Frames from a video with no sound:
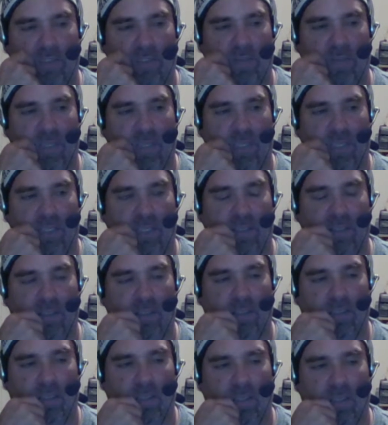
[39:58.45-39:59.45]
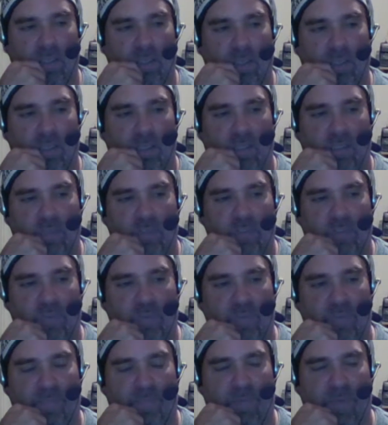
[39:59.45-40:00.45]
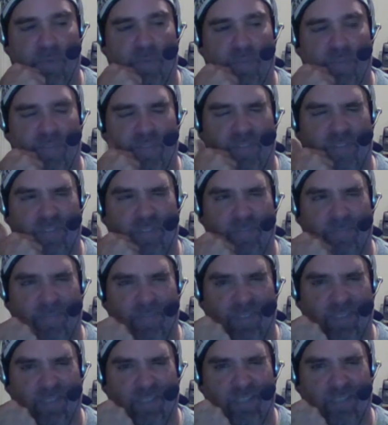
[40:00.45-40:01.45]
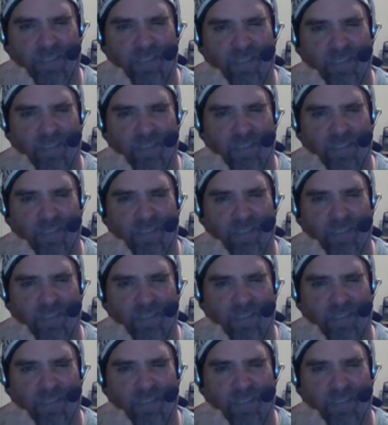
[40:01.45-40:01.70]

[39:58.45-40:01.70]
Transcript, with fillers: entry number in a 20 person gauntlet match is pretty impressive